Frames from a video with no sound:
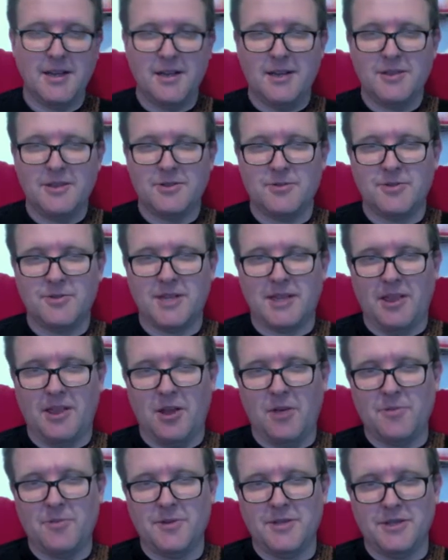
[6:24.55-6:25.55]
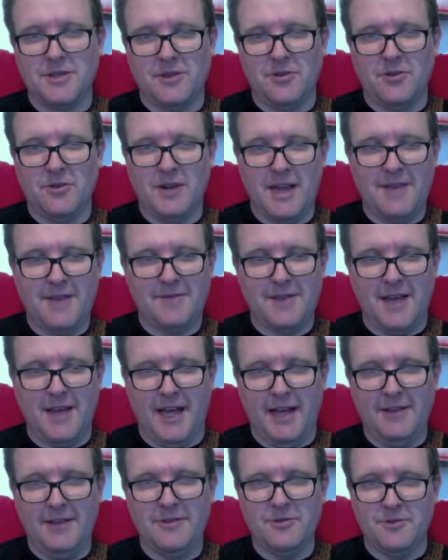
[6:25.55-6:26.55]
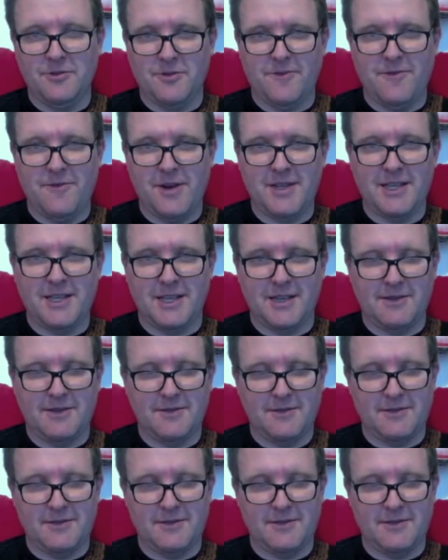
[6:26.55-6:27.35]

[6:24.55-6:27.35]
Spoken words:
It's almost like the opposite. Your left hand, your fretting